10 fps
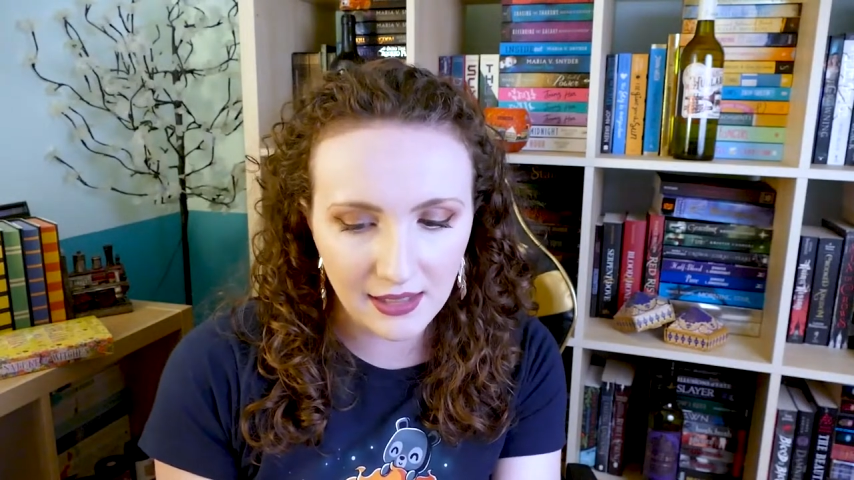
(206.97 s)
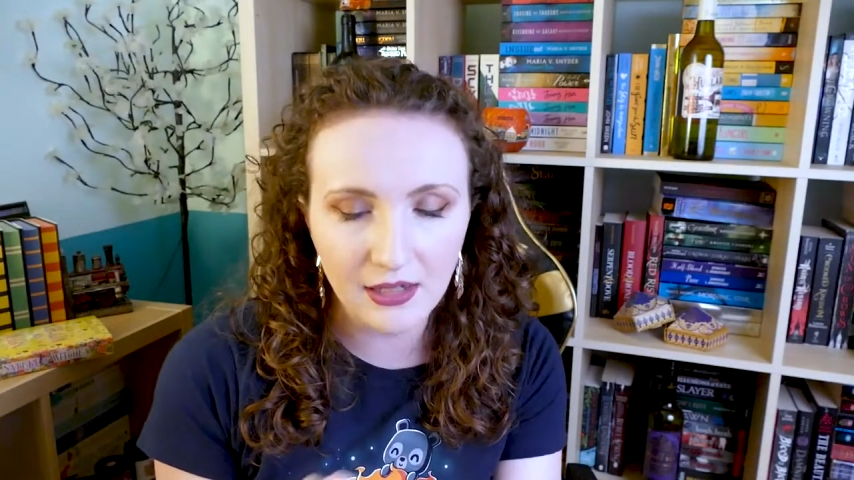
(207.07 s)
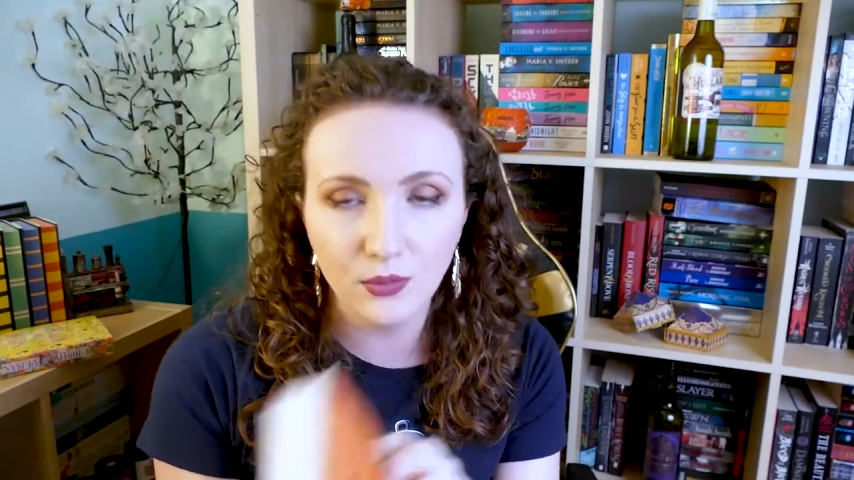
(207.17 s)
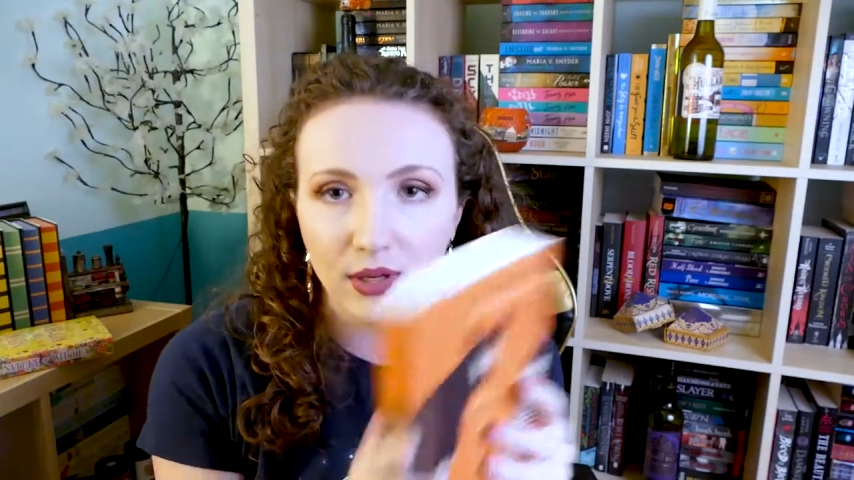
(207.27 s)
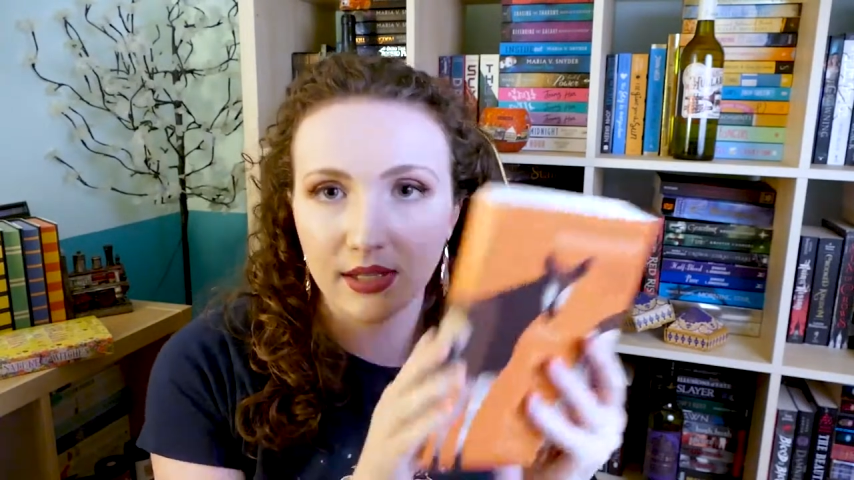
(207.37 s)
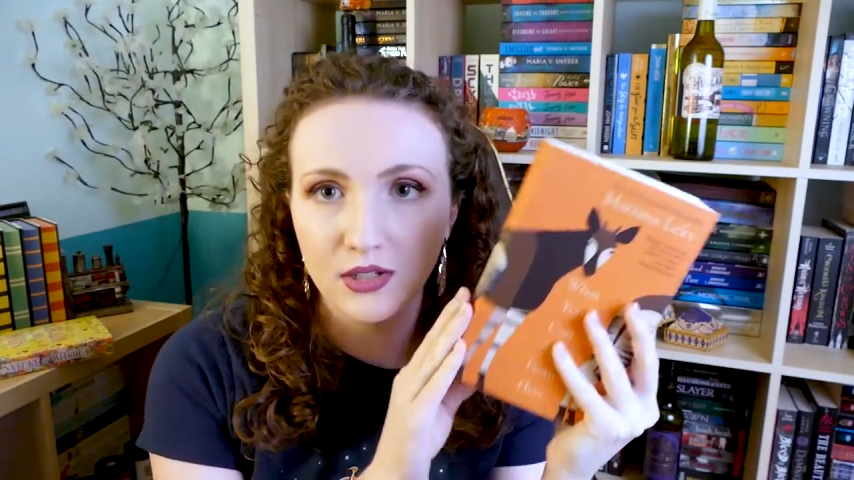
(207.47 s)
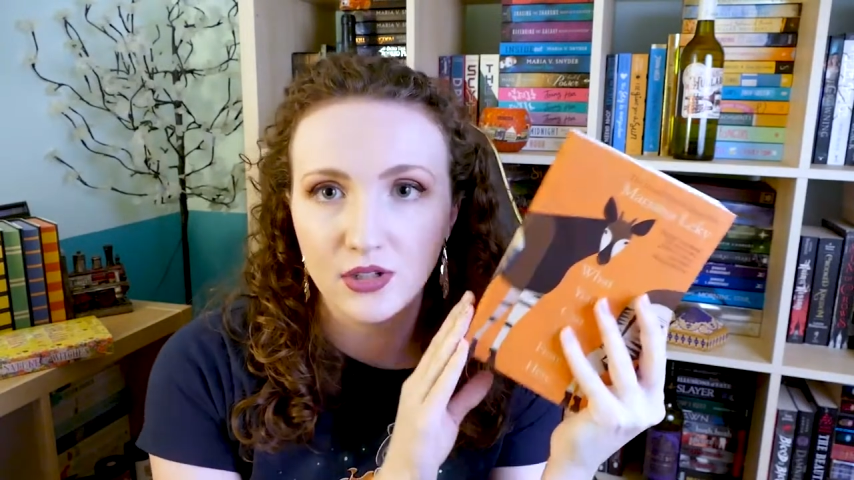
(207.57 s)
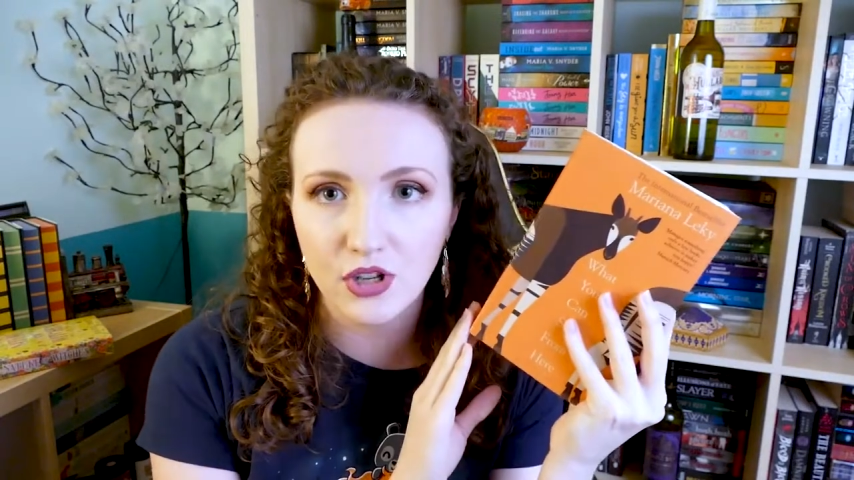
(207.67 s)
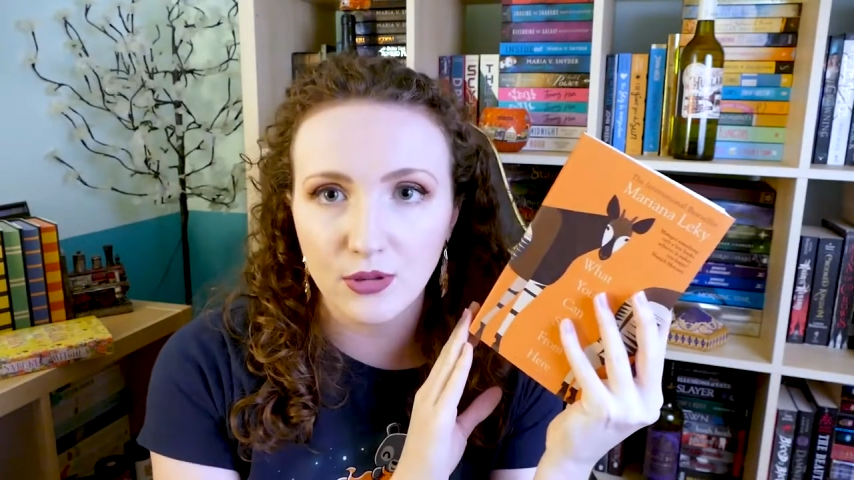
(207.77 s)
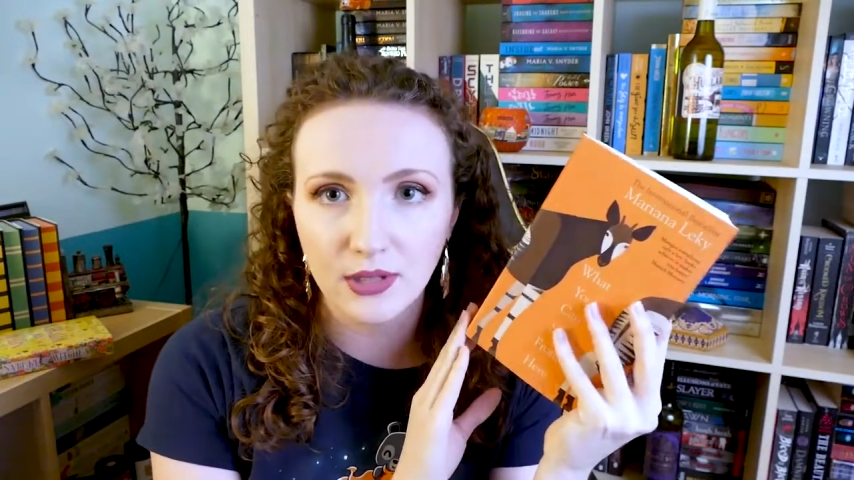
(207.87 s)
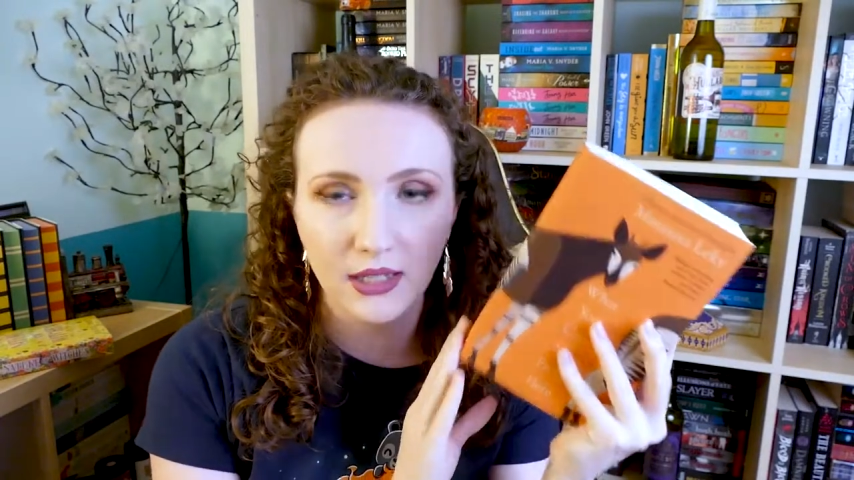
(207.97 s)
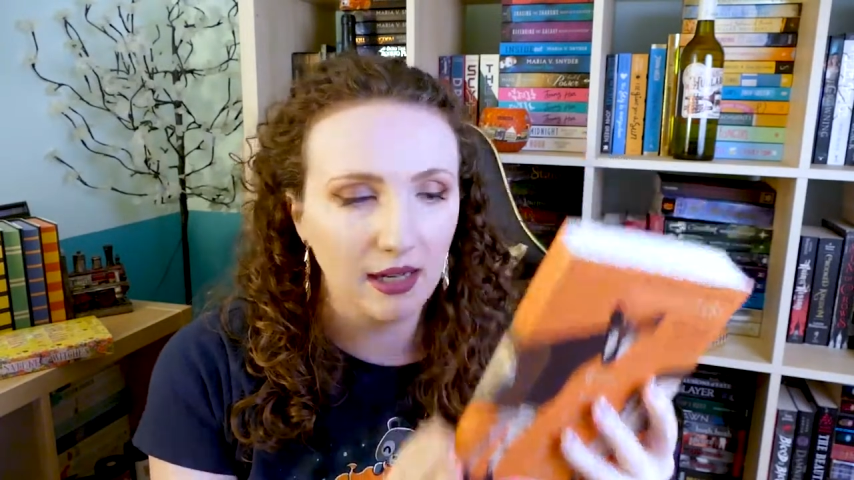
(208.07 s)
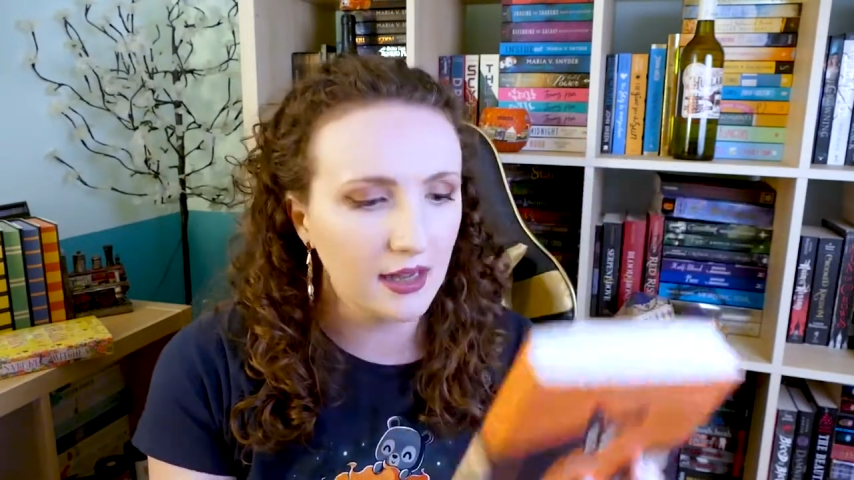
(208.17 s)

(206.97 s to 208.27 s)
in Western Germany.